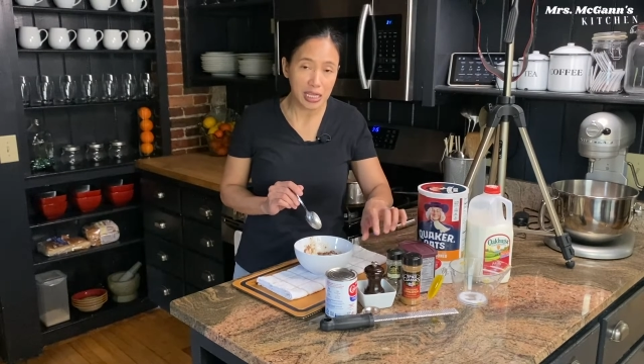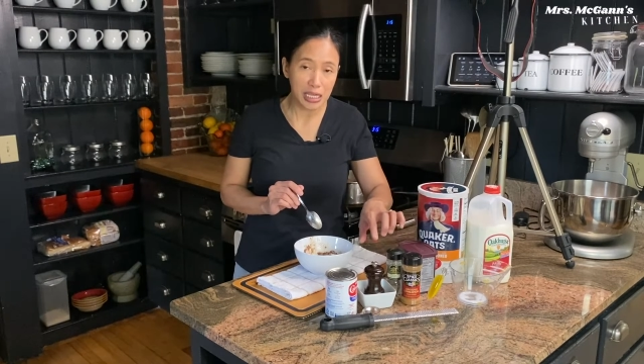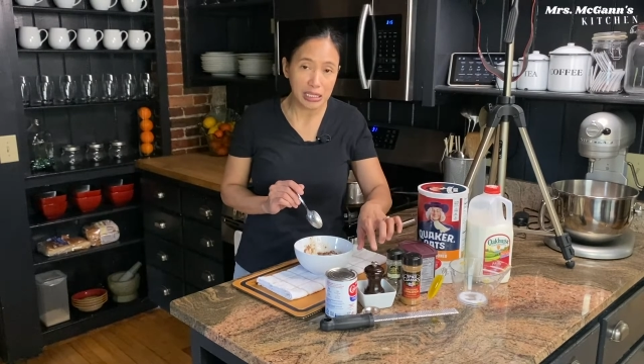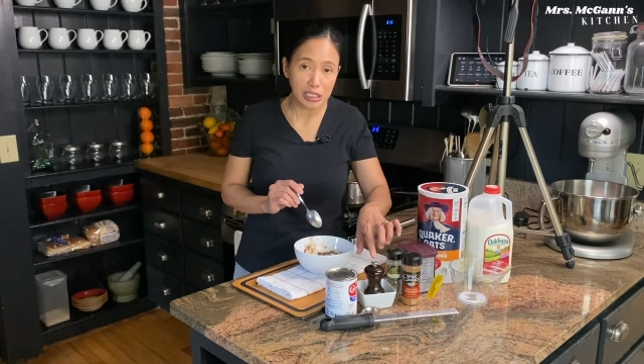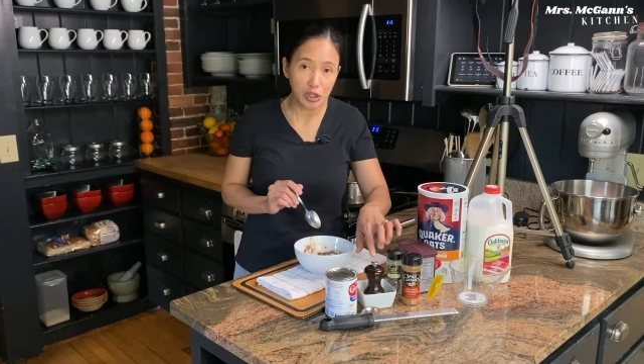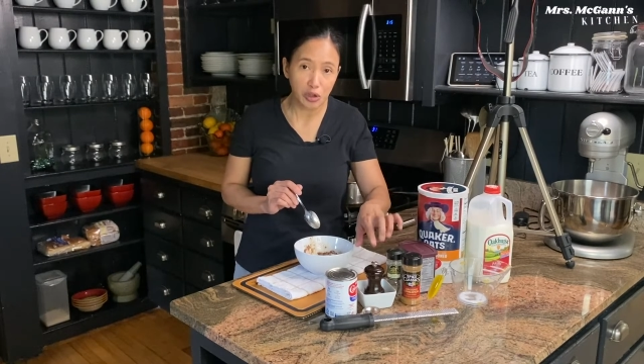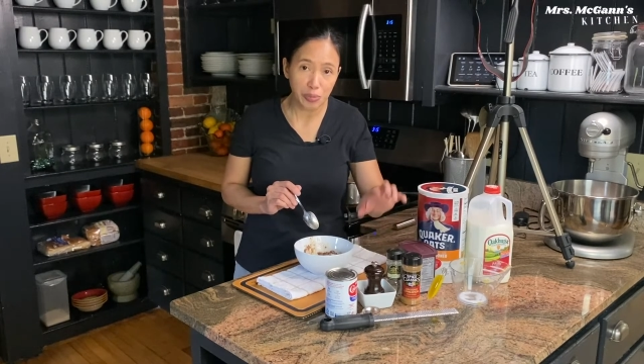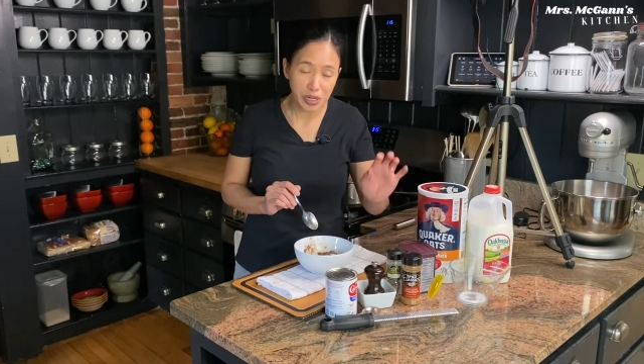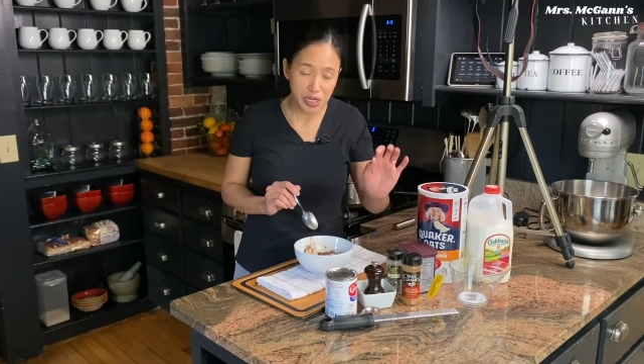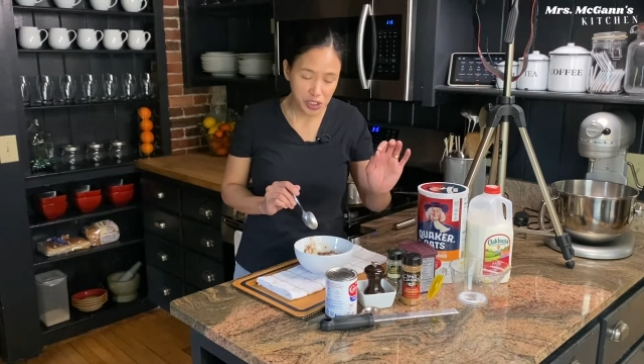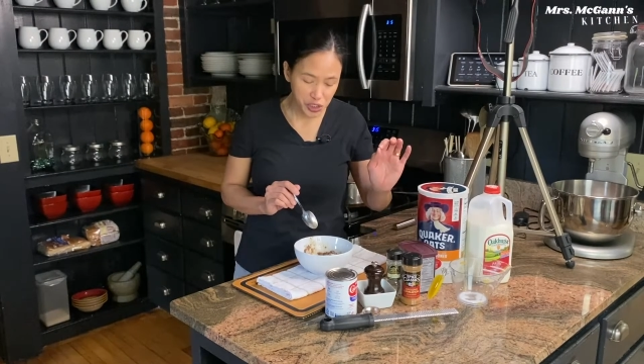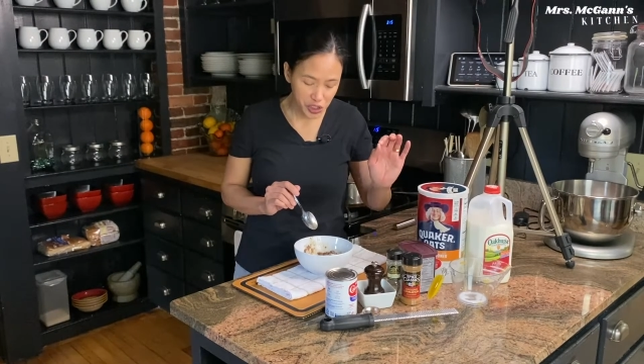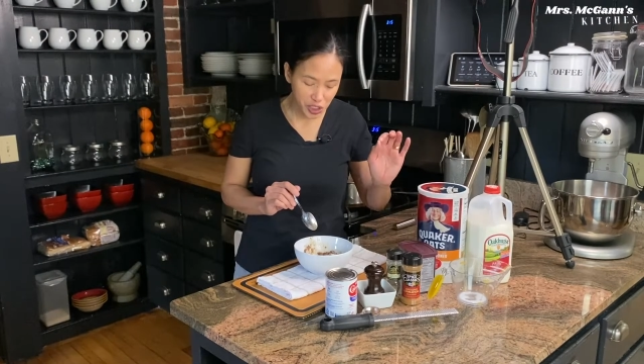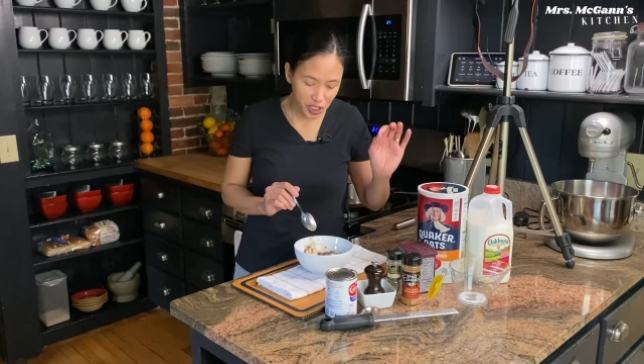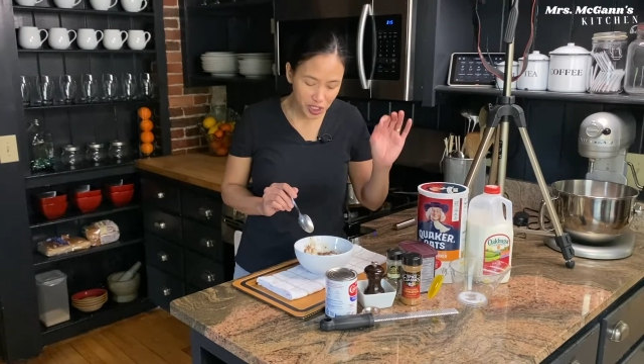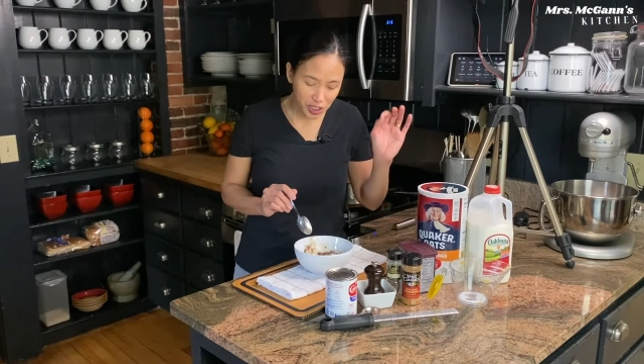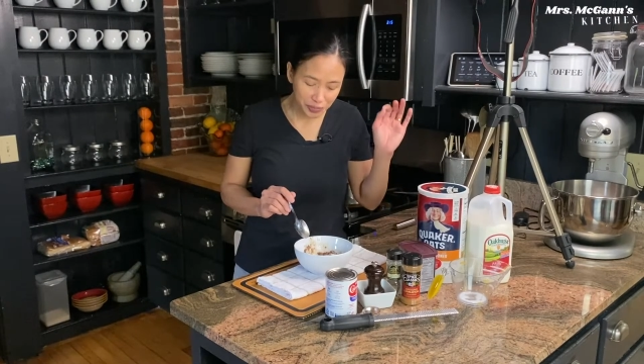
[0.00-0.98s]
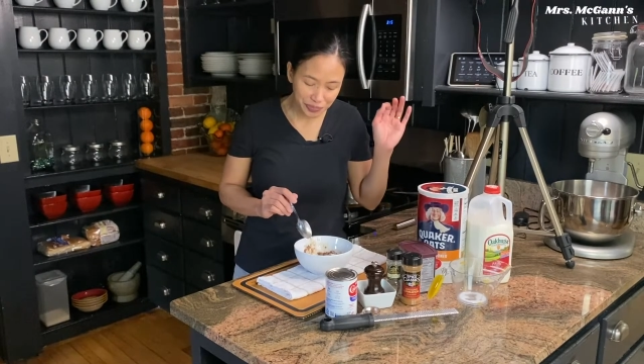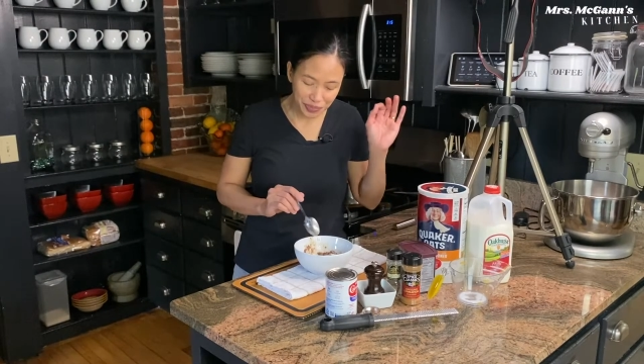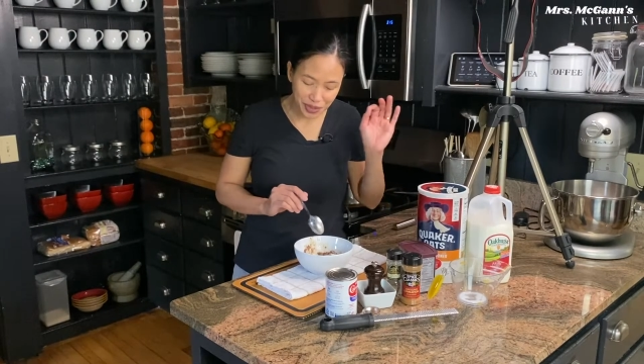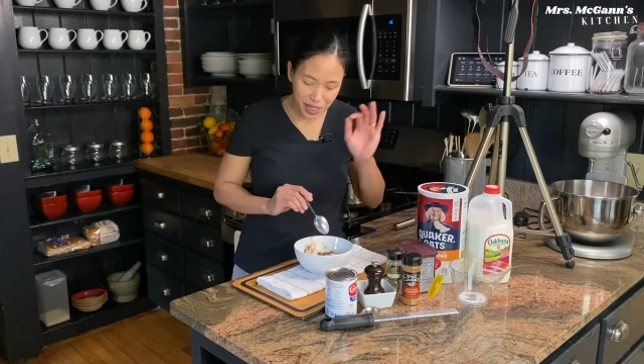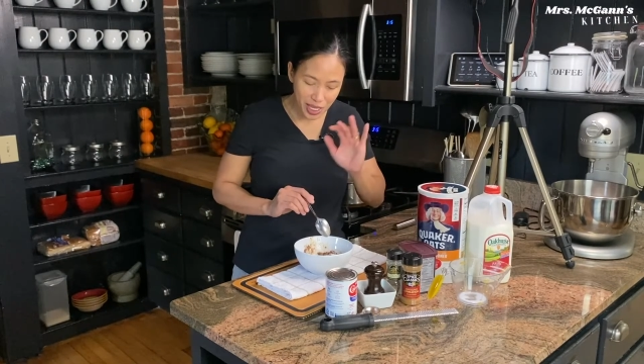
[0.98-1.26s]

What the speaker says: a little bit of salt.